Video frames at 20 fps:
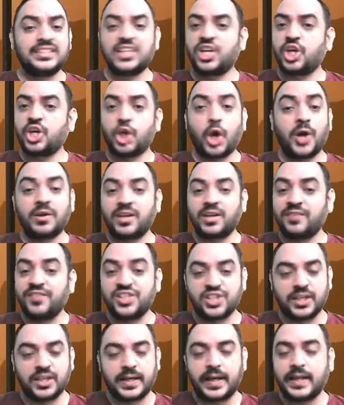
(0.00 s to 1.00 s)
are not
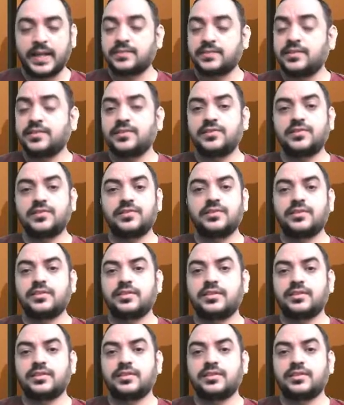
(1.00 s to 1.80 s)
revision classes.